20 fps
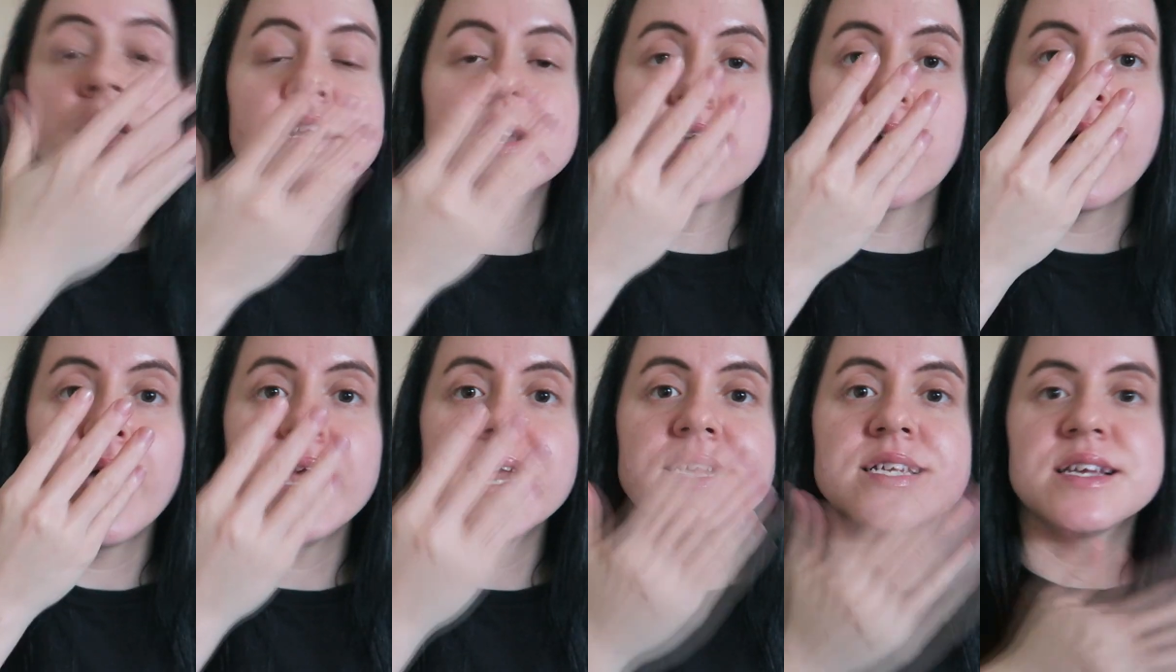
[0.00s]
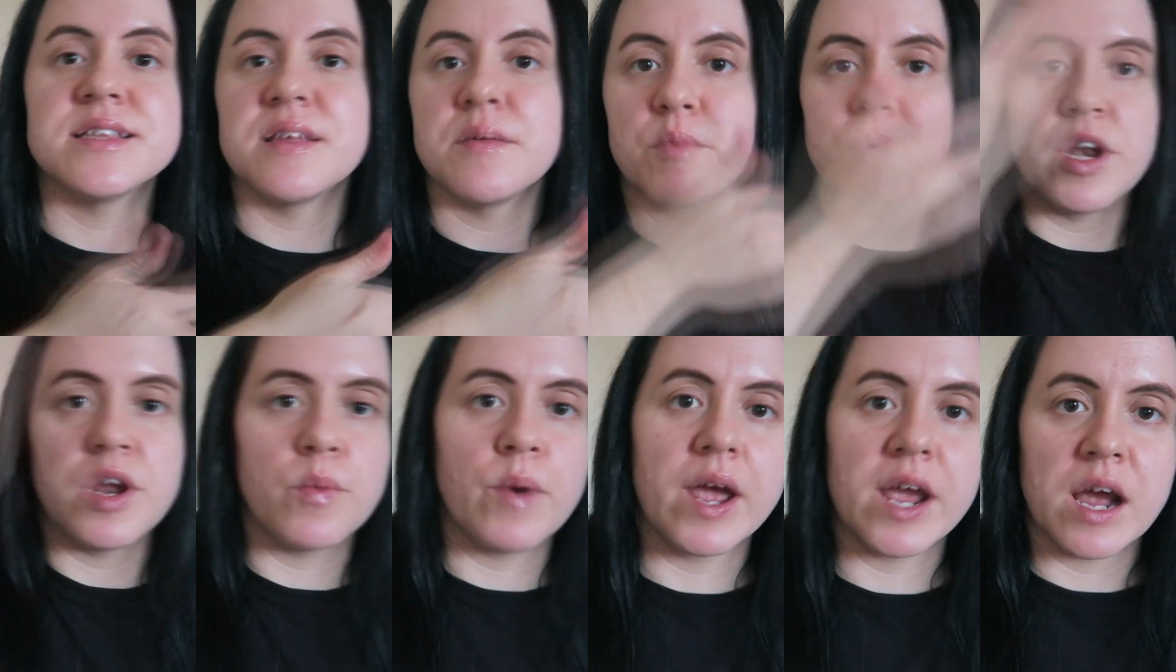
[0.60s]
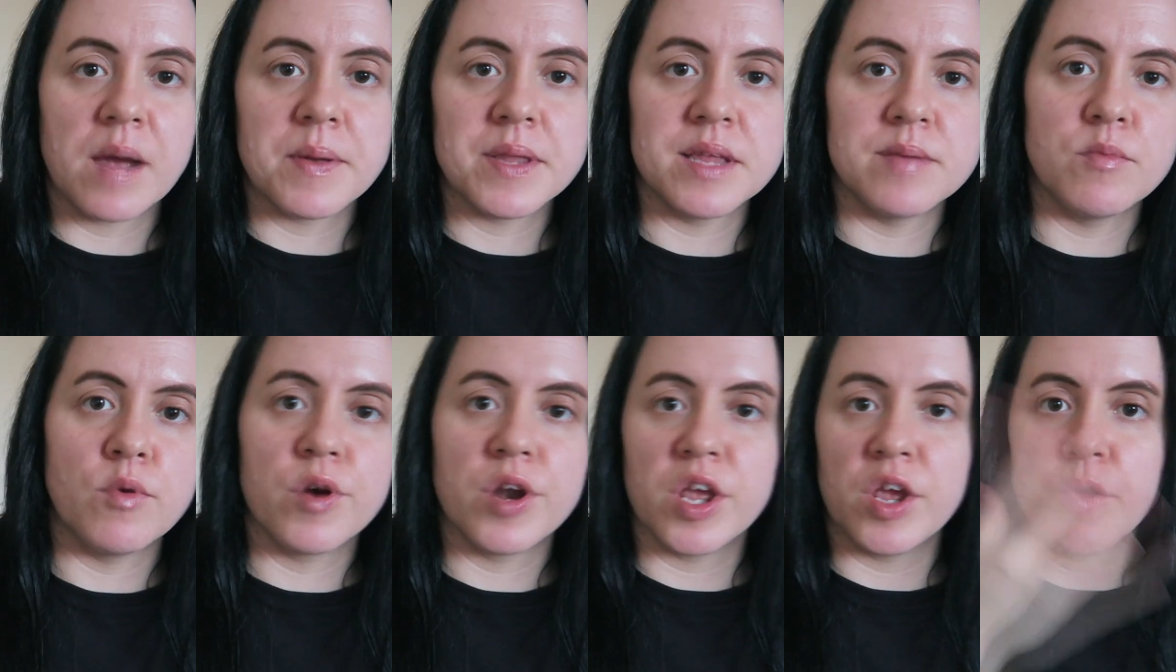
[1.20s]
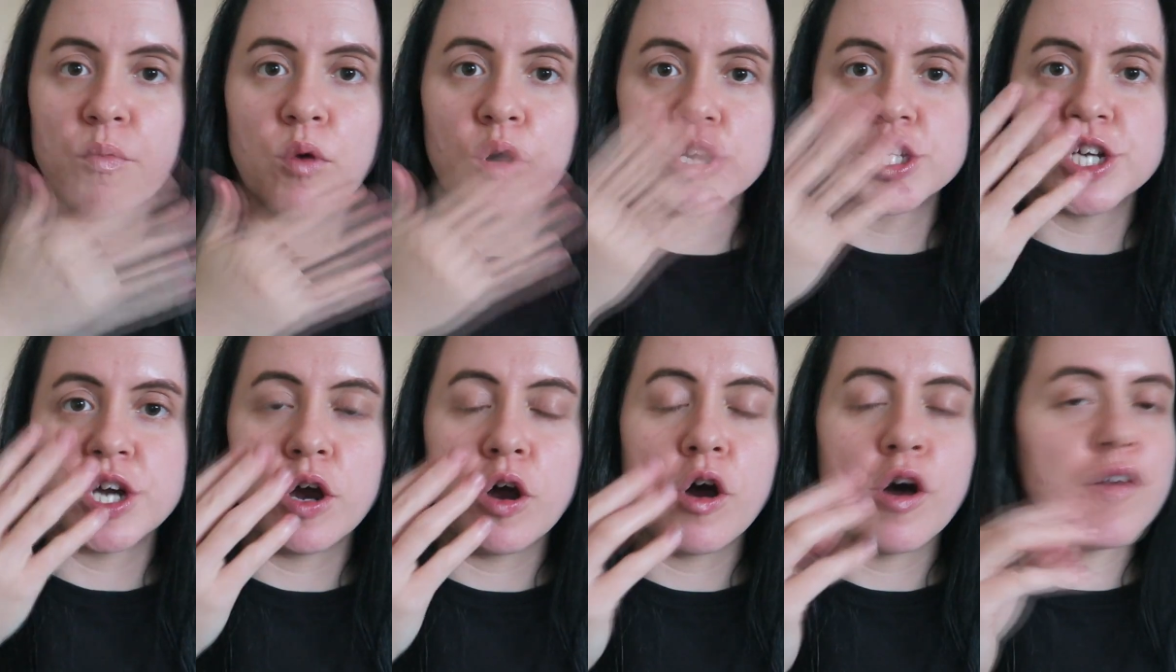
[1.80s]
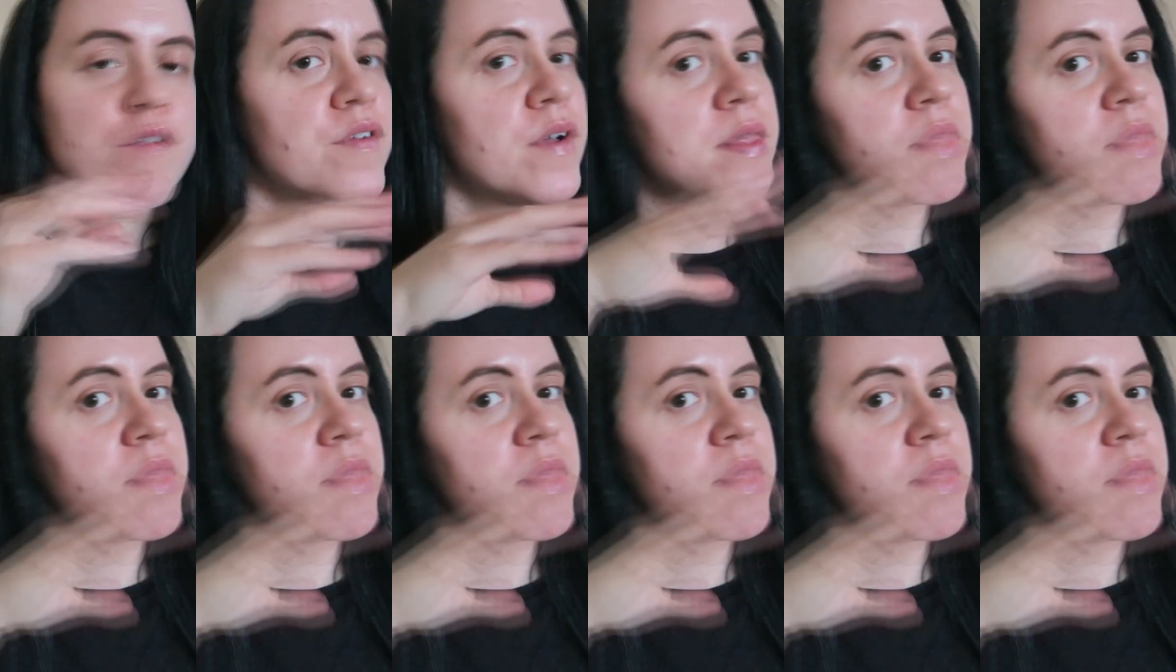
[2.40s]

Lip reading: at night, and then when you wake up in the morning you wash it off,